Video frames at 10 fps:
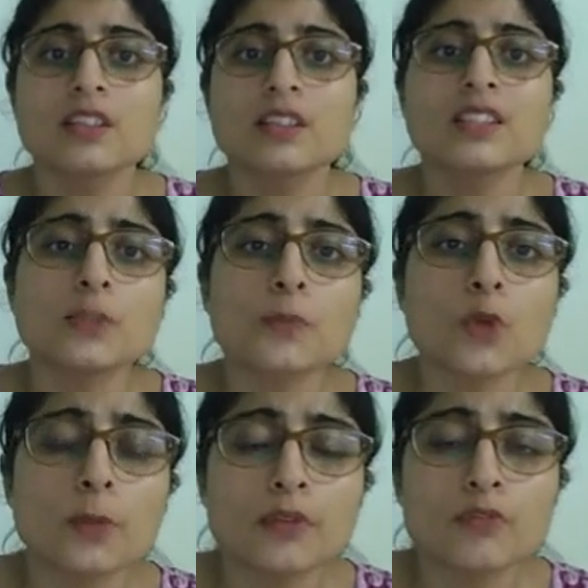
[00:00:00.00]
This is a
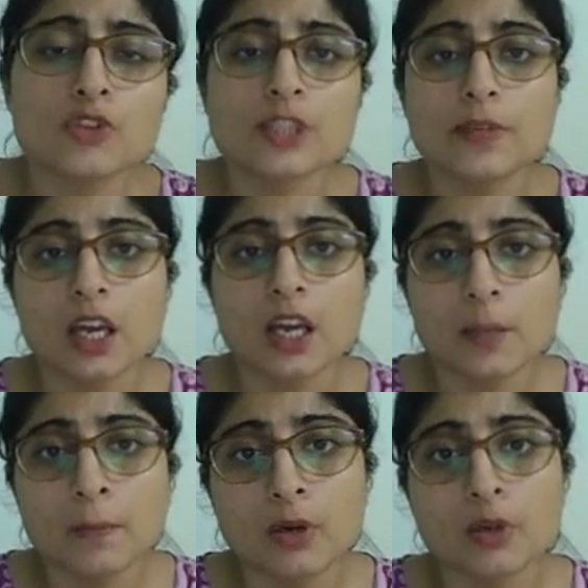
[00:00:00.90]
problem which has been
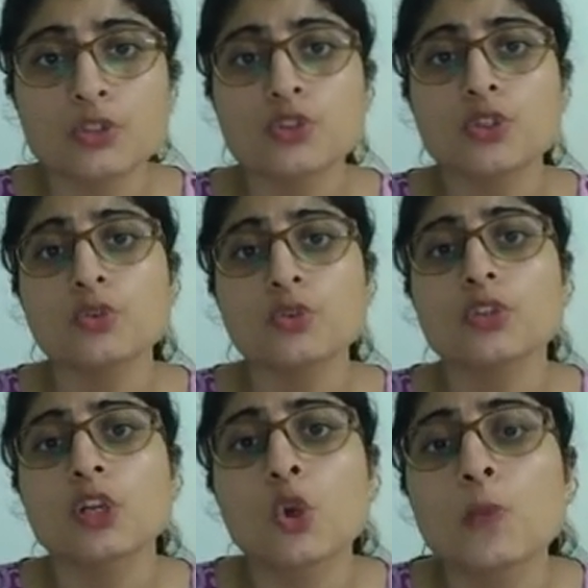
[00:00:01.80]
emerged due to
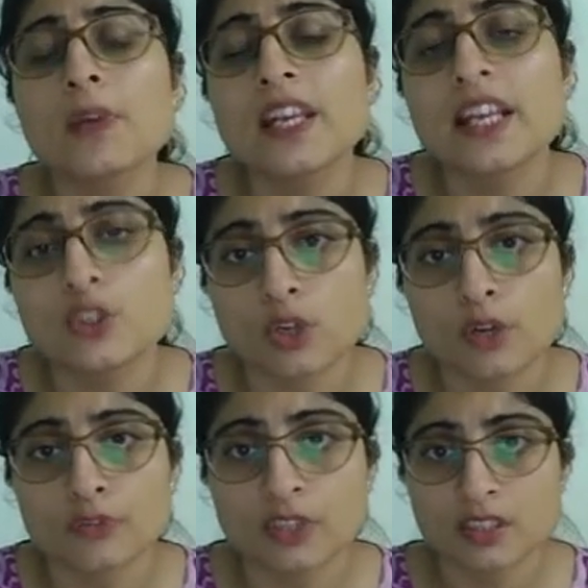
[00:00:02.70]
the global nature
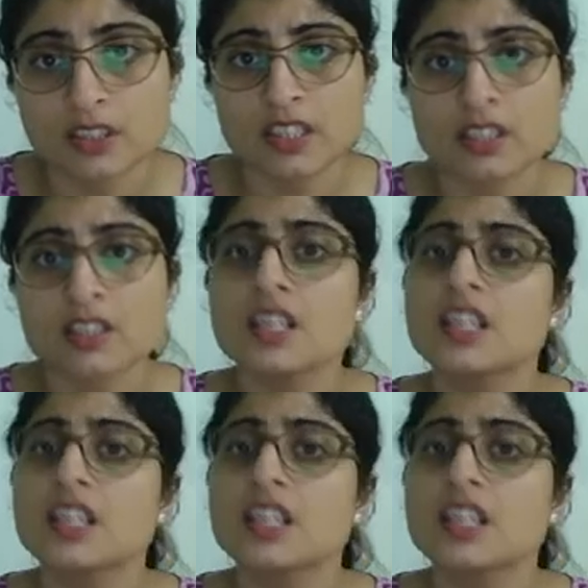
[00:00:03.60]
of the internet.